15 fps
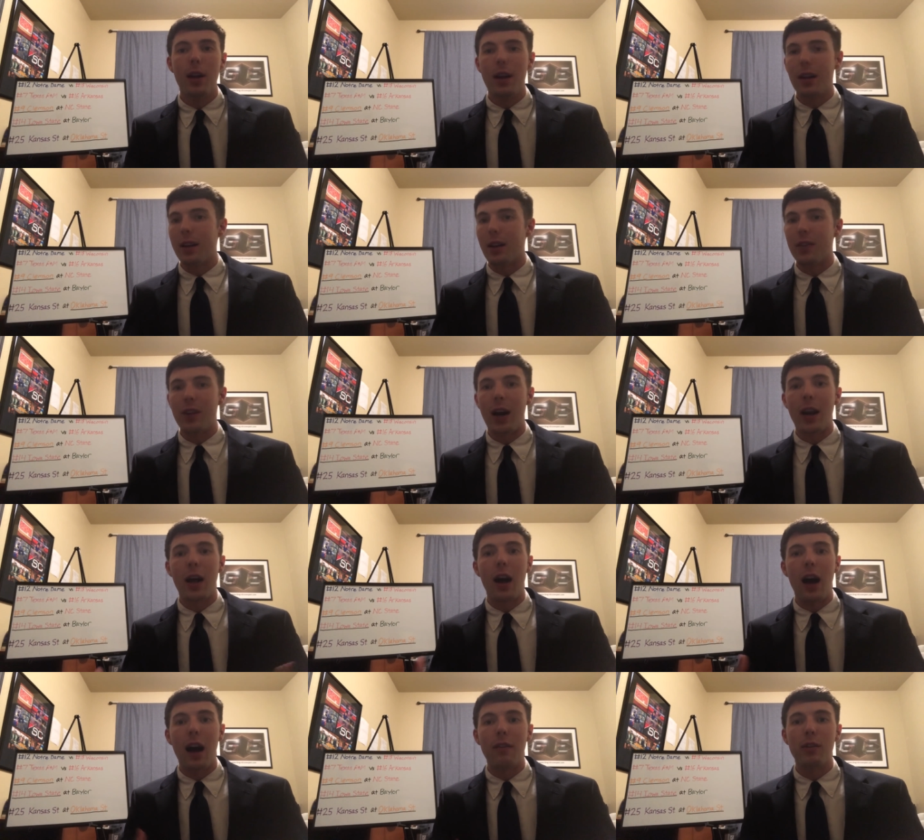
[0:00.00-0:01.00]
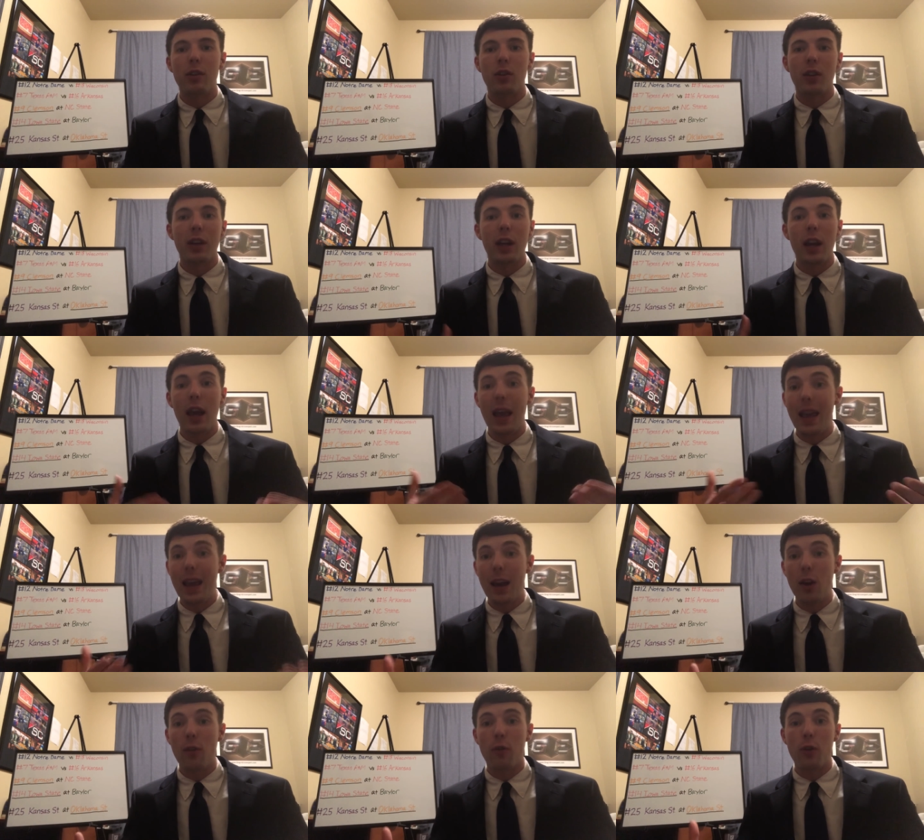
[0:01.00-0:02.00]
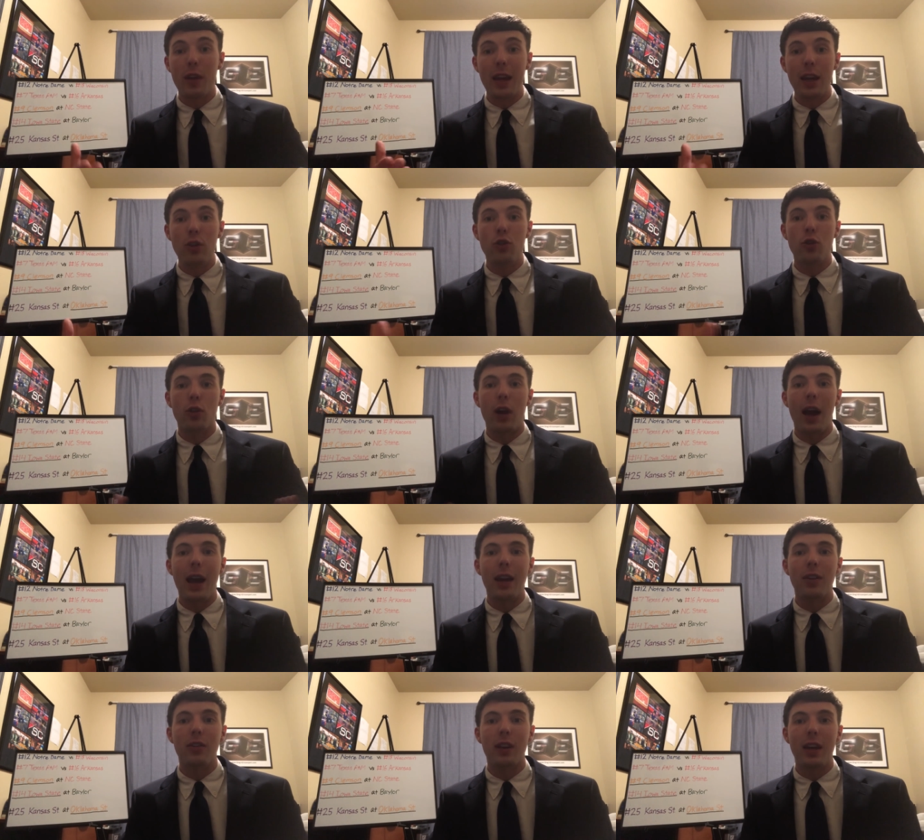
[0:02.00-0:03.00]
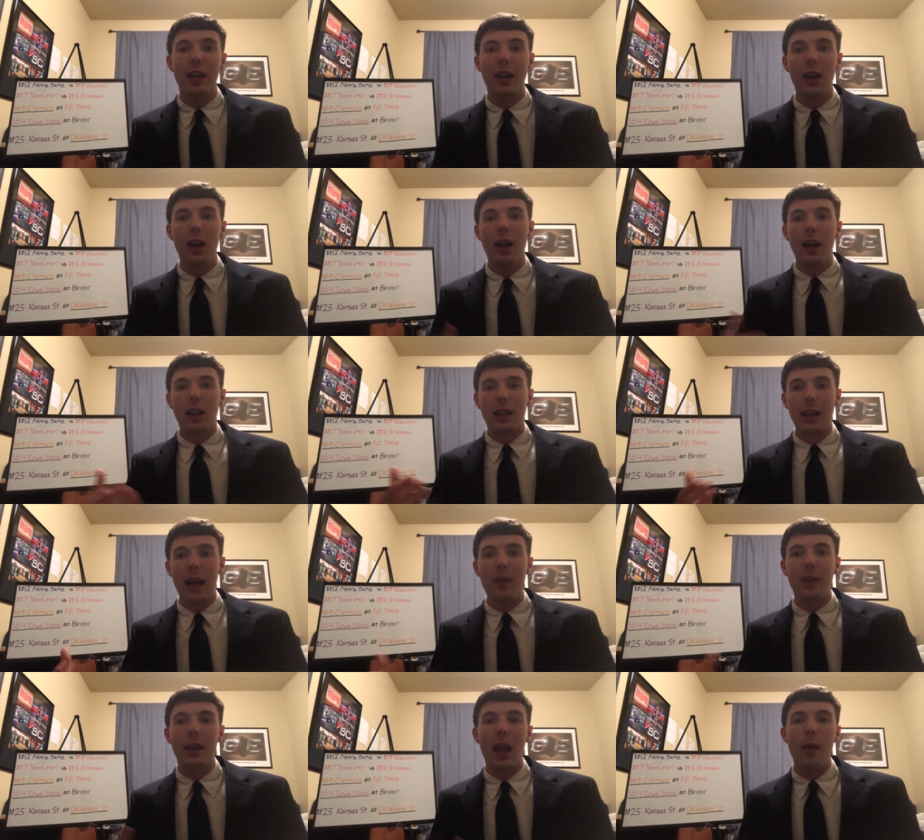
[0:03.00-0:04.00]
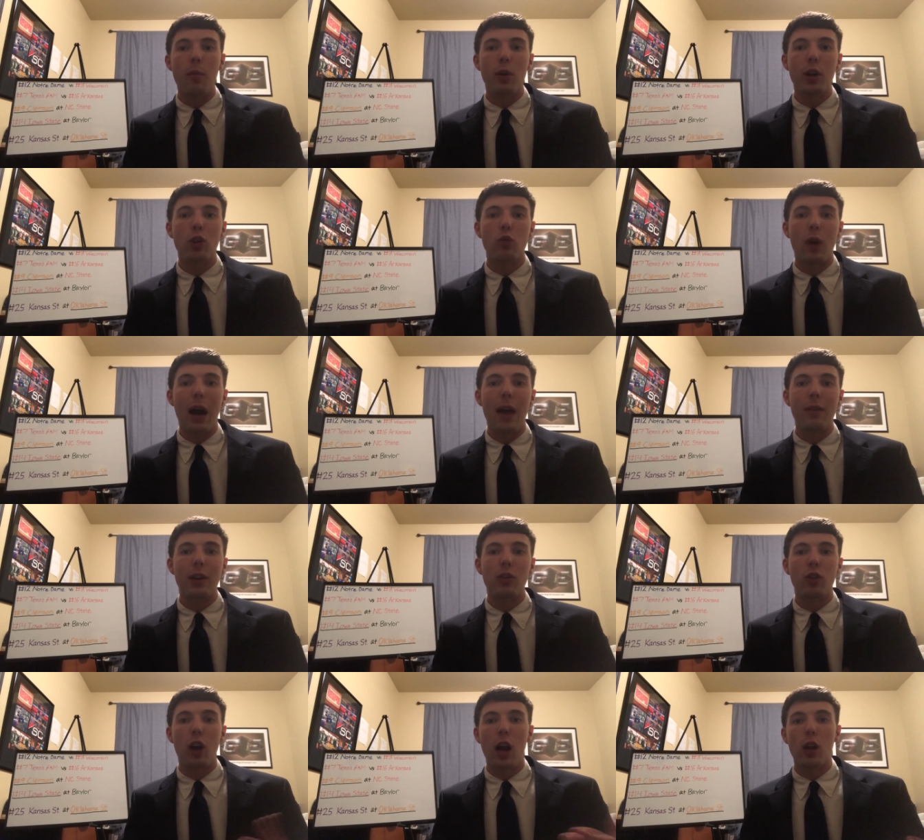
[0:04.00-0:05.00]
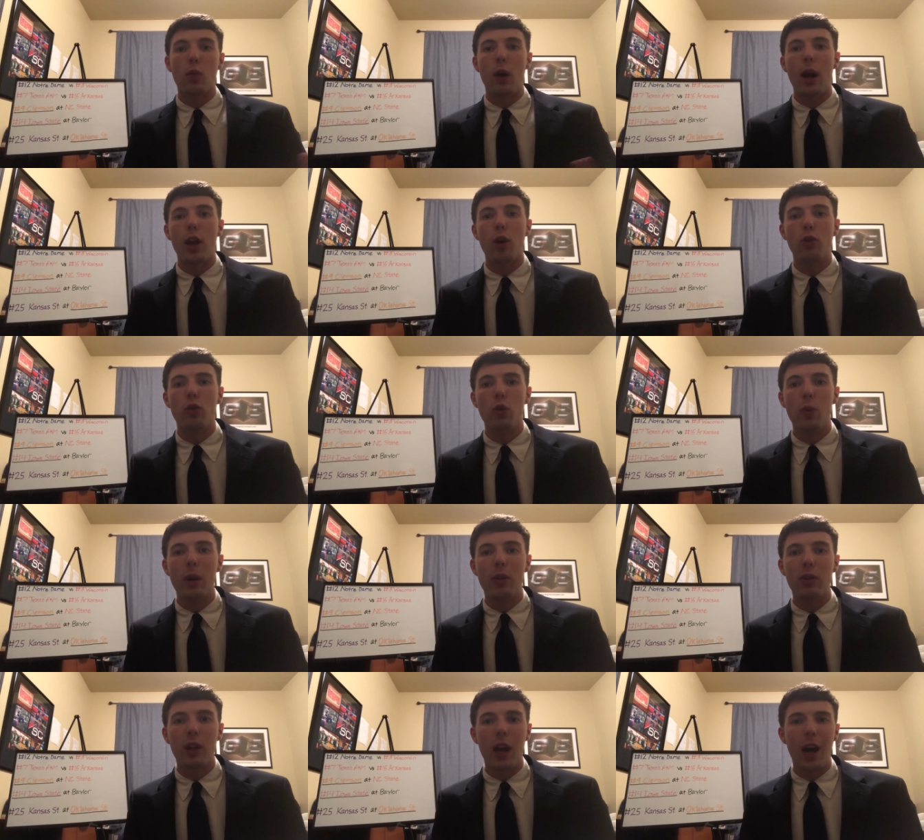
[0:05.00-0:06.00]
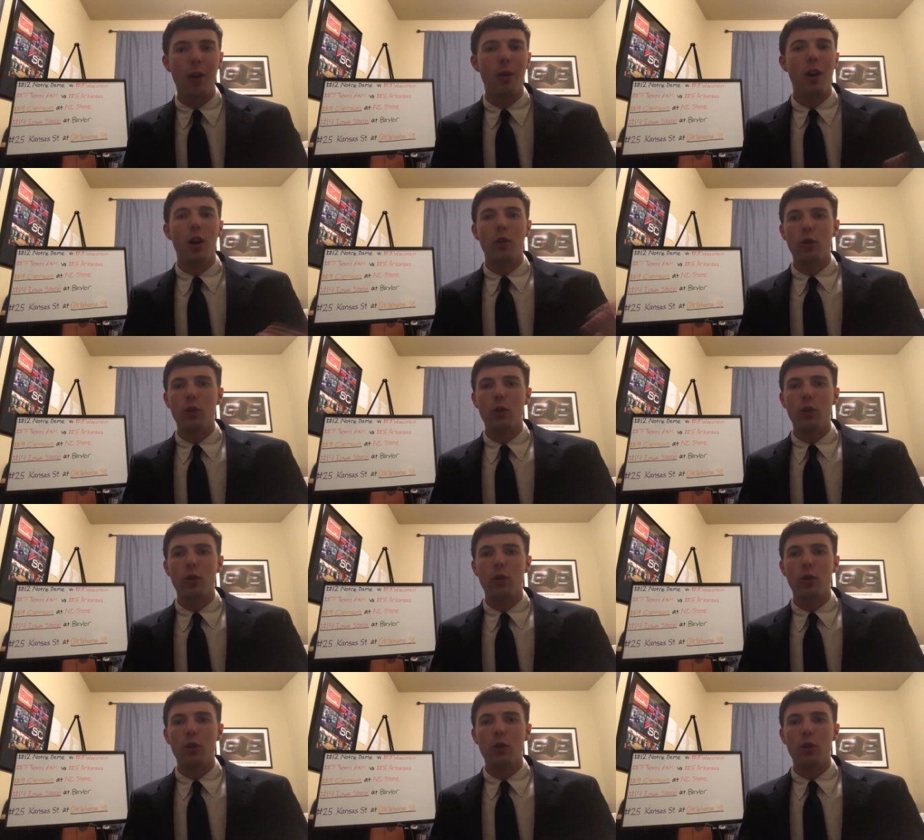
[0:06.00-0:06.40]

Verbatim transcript: Calzada obviously in for the injured Haynes King. Led the game winning drive against Colorado two weeks ago.